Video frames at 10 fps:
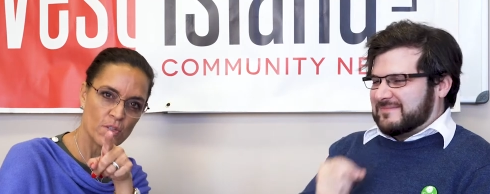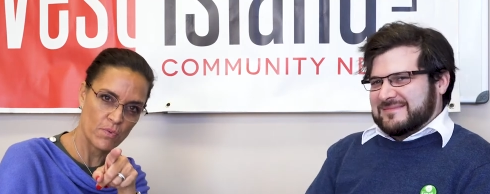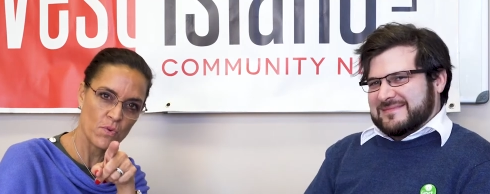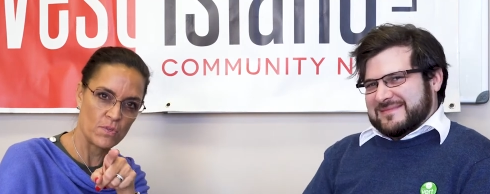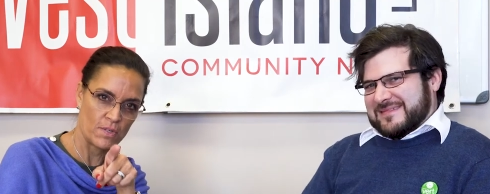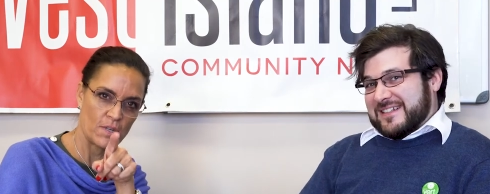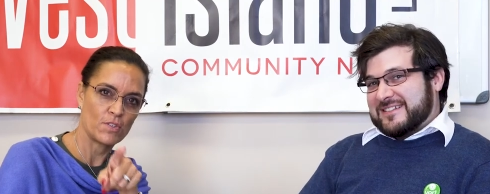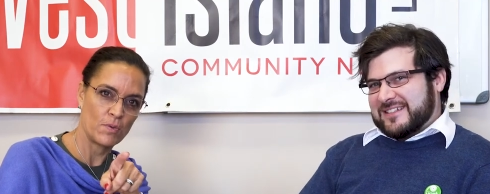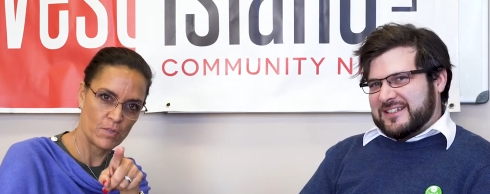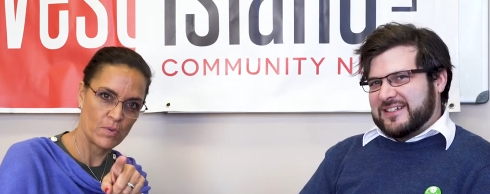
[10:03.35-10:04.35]
Speaker 1: to the polls on
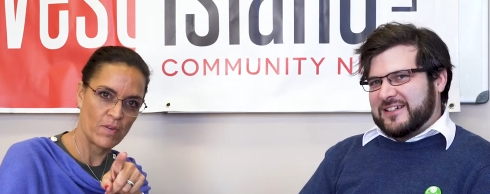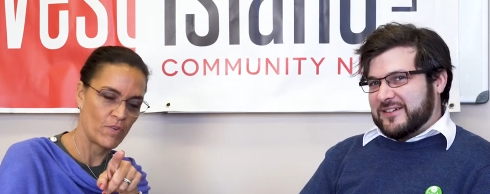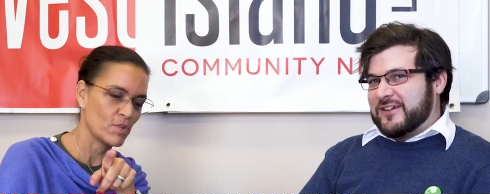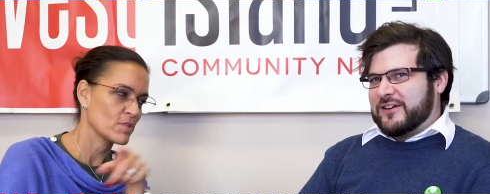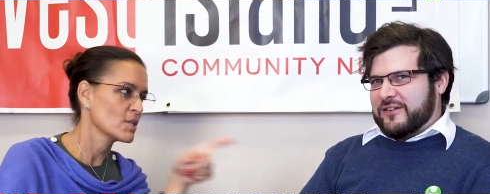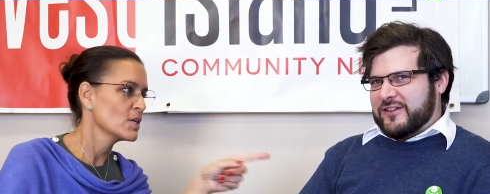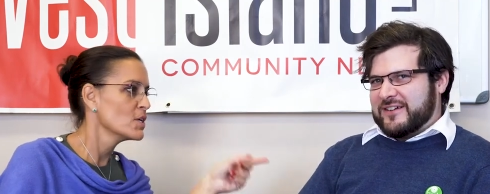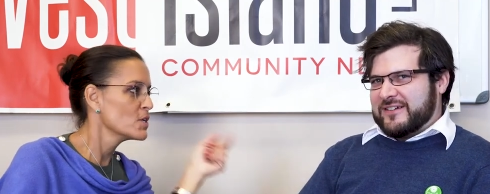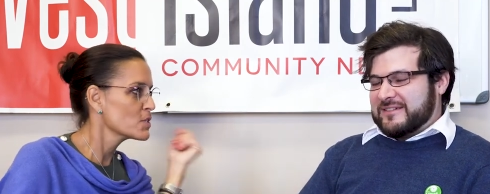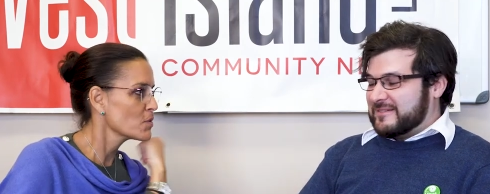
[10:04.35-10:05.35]
October 21st.
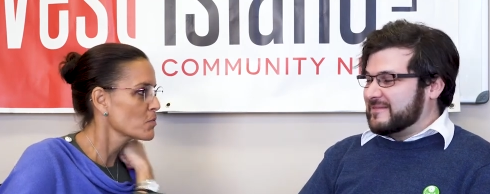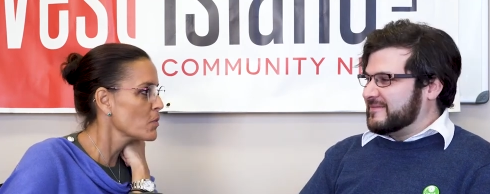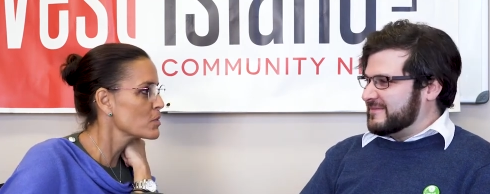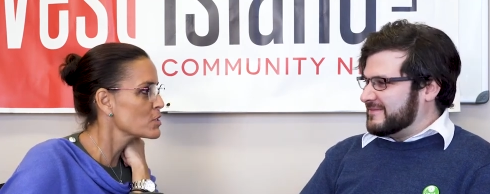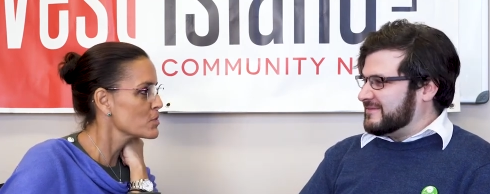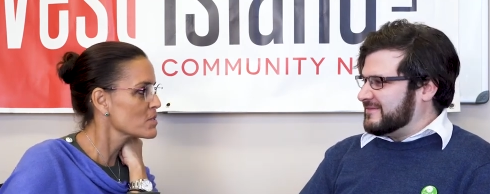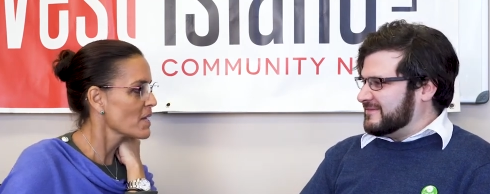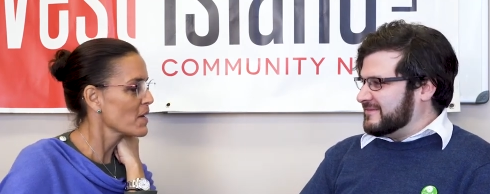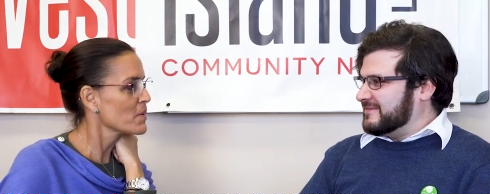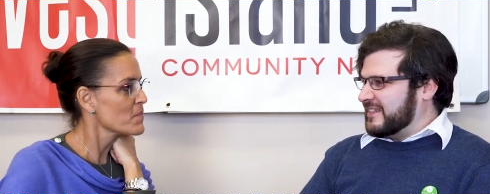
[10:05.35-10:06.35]
So what would you
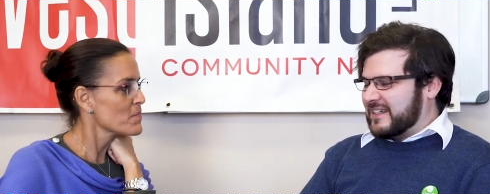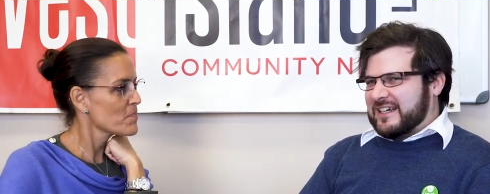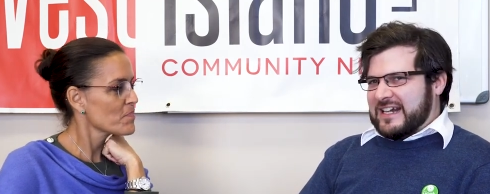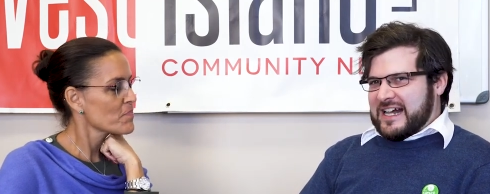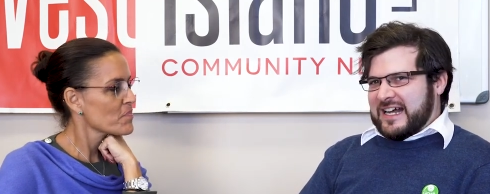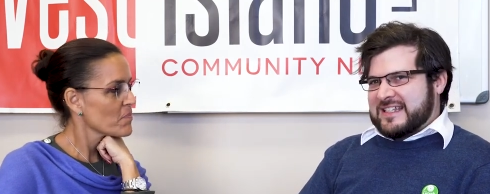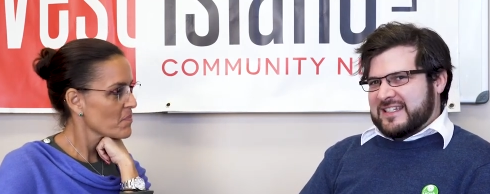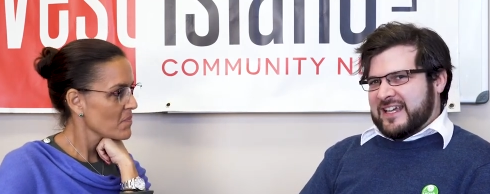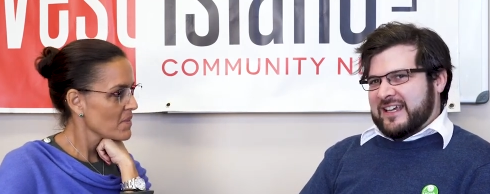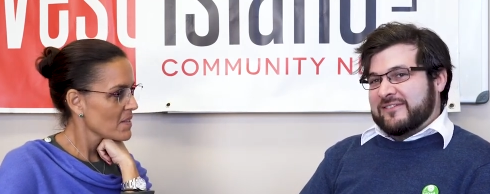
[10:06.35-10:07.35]
say?
Speaker 2: I'd
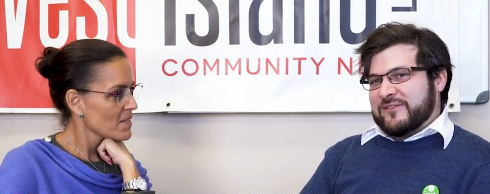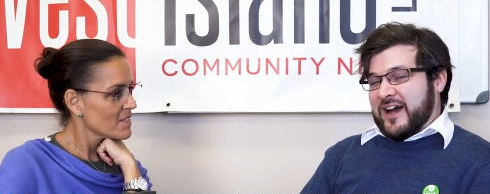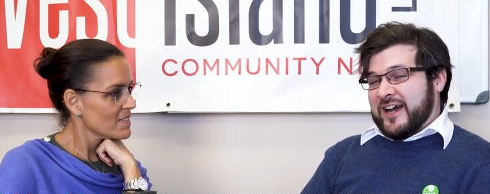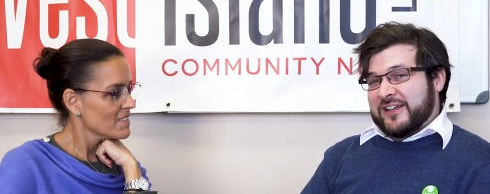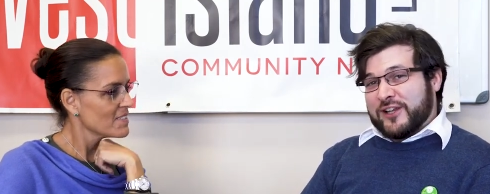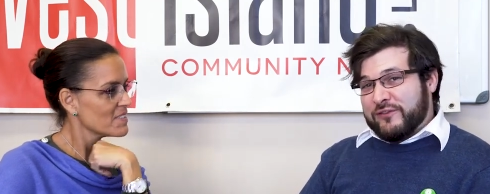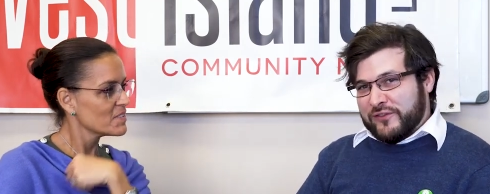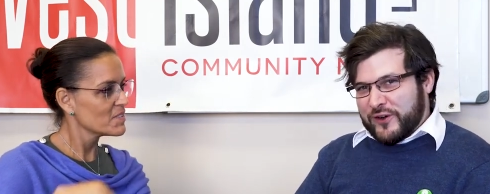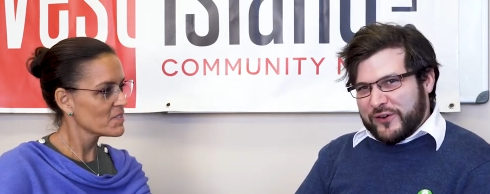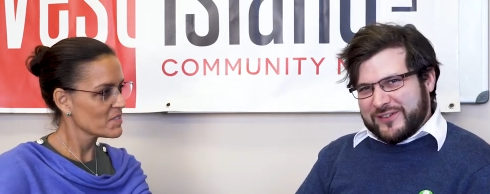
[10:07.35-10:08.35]
say I'd love a
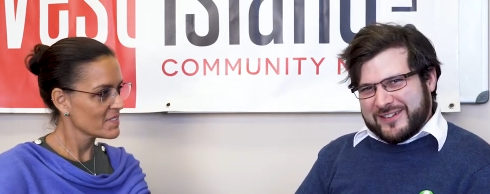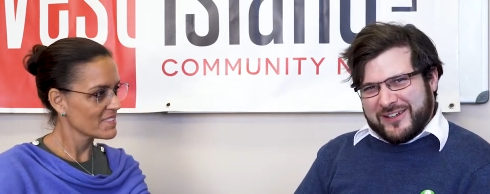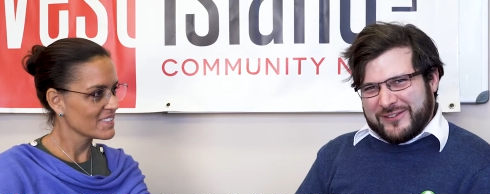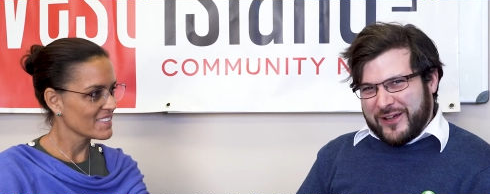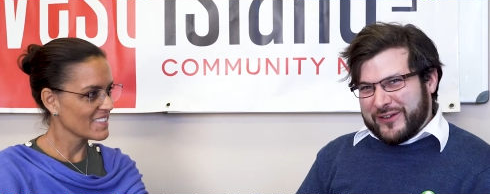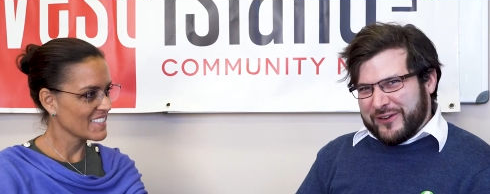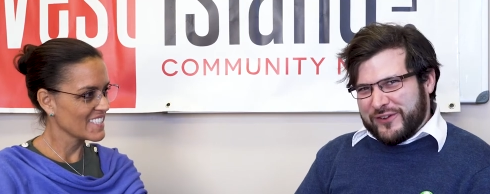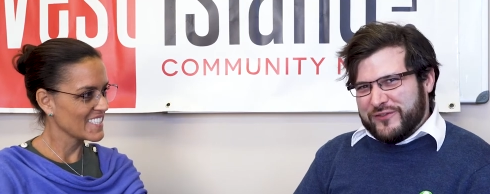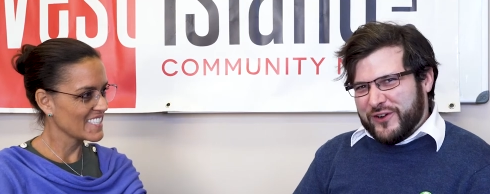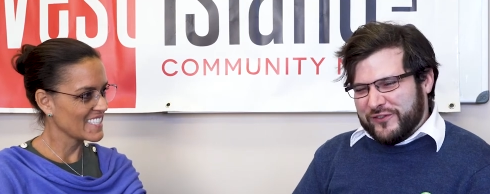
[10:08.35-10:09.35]
vote. I'd love it if
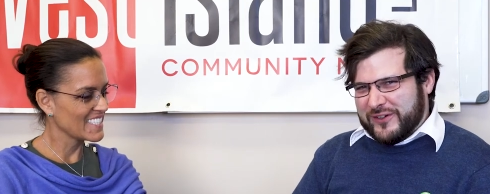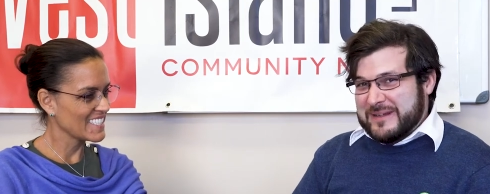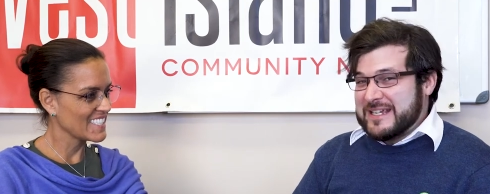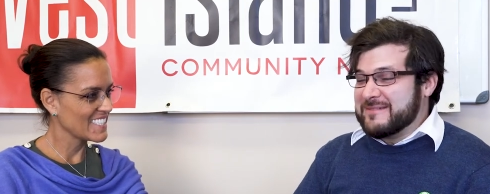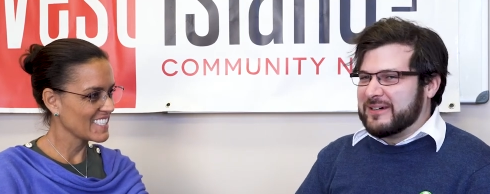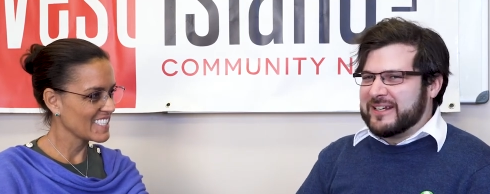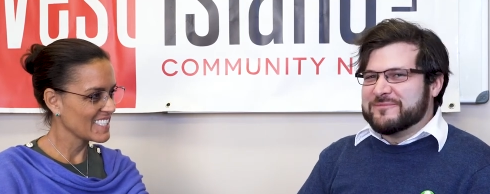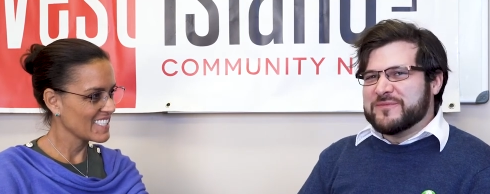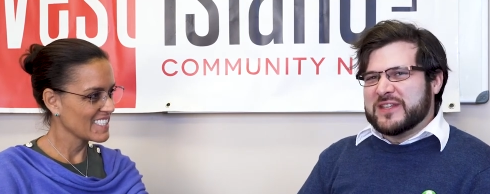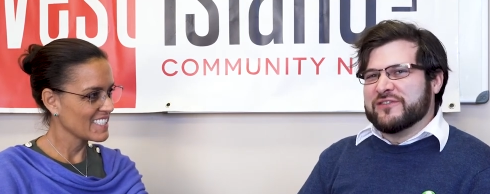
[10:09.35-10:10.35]
you vote for me, but
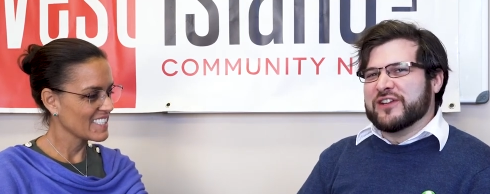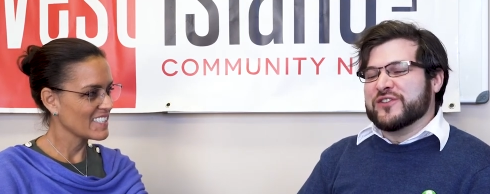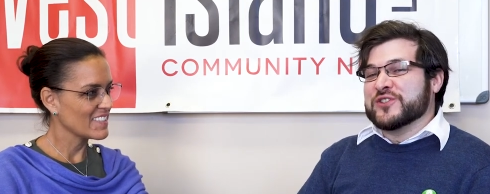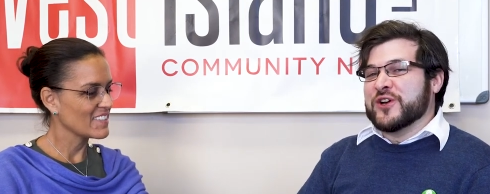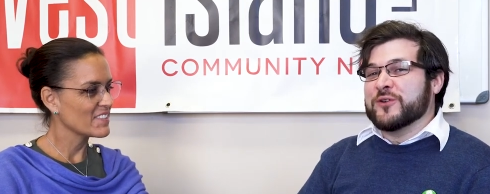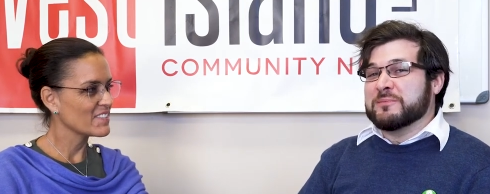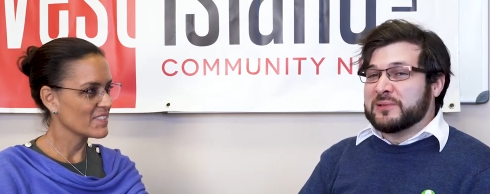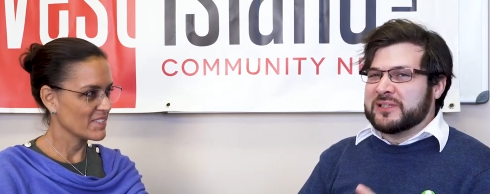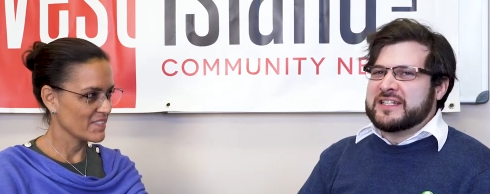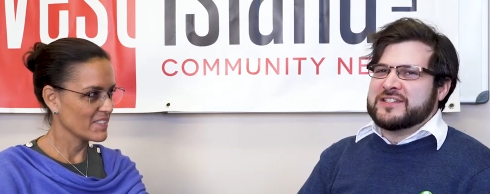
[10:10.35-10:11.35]
even if you don't,
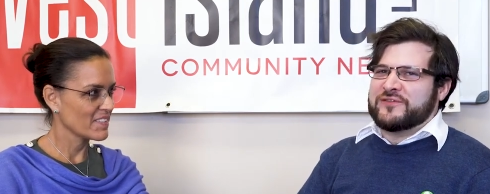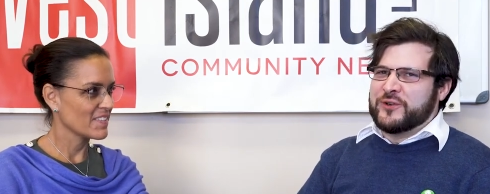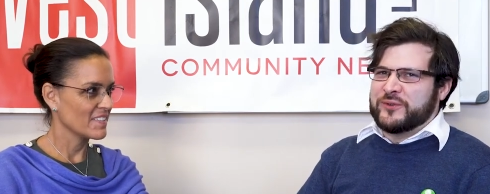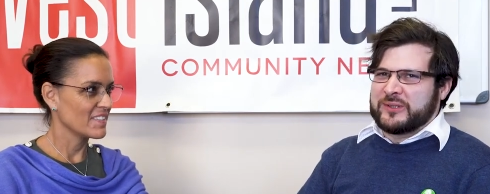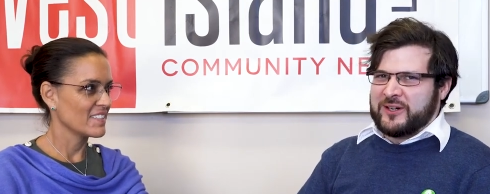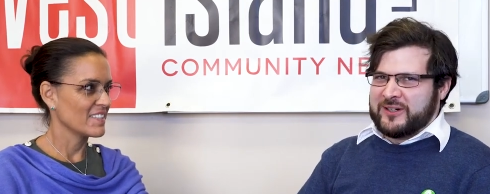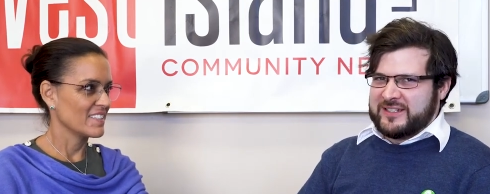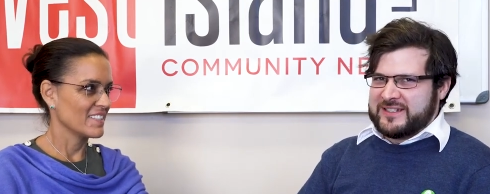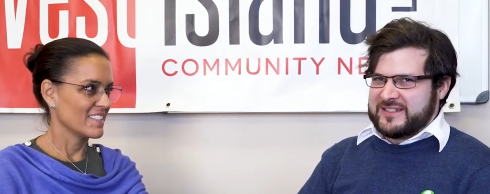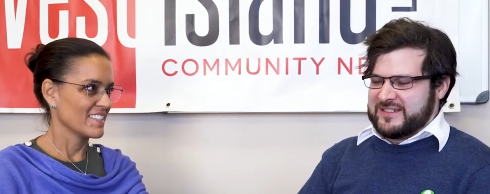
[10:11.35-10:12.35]
please vote
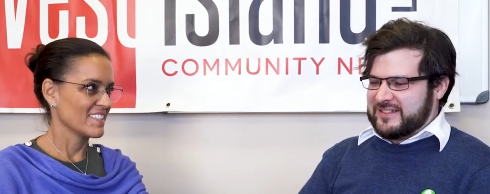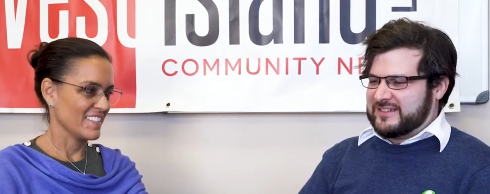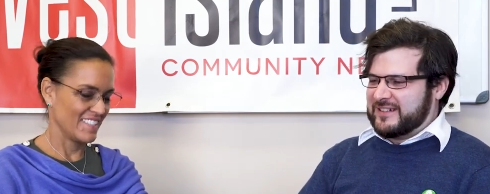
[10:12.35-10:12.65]
regardless.